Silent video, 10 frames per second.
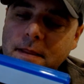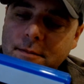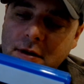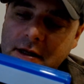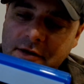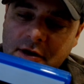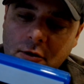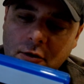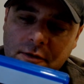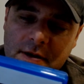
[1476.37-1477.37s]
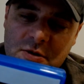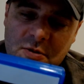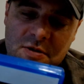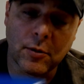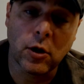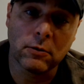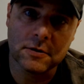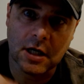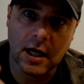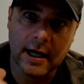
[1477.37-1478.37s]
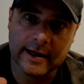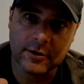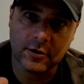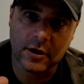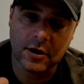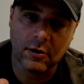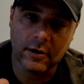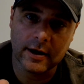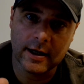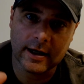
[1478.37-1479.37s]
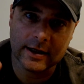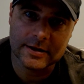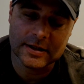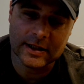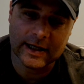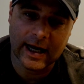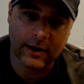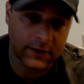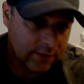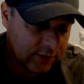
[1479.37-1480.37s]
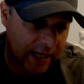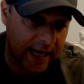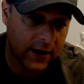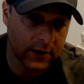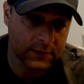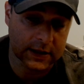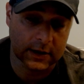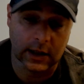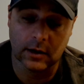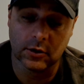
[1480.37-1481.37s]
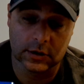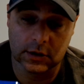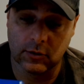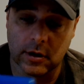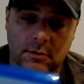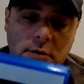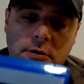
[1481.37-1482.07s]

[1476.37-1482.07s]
But like I said, it looks amazing. There's a part where I was hiding under a cart and I could see the character's hair. And I was like, that looks incredible.